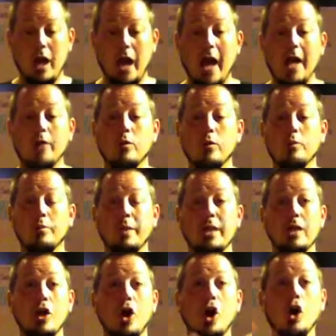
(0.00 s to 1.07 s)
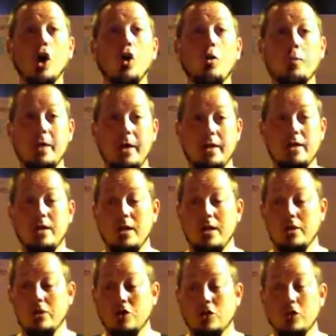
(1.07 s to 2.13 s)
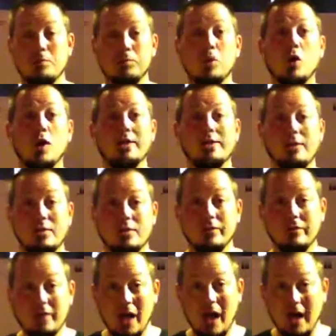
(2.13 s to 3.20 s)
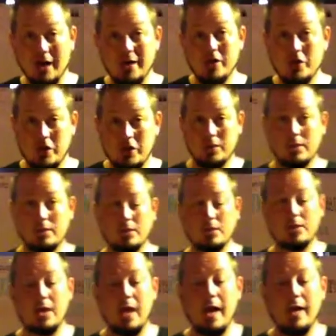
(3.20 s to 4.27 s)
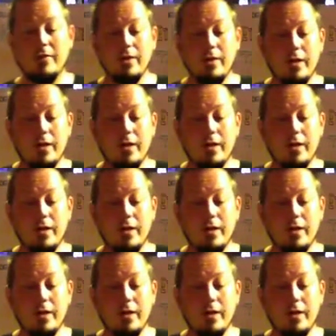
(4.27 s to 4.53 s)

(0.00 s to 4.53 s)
at being open to the presence of God in Jesus' life